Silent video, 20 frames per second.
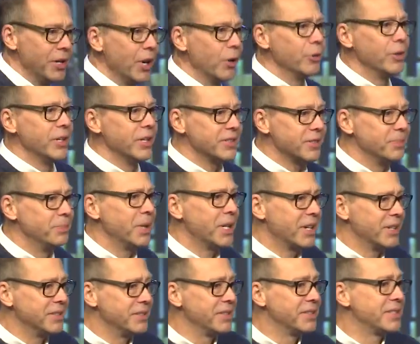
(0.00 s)
know this?
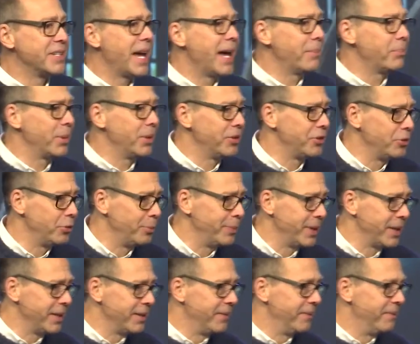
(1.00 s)
Because it's happened to
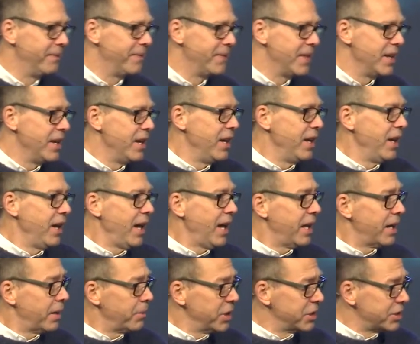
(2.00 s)
me.
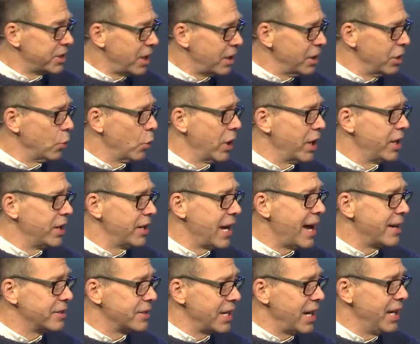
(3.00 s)
And I'm going to tell you when it
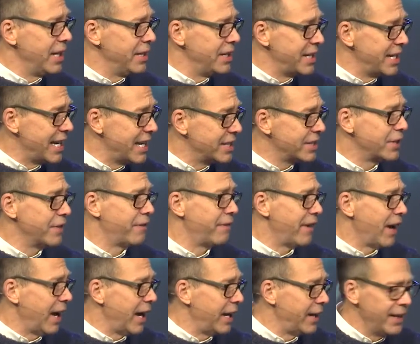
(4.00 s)
has
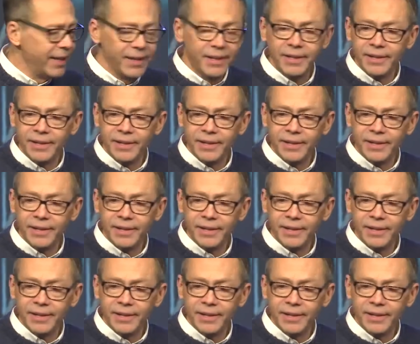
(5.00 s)
intensified.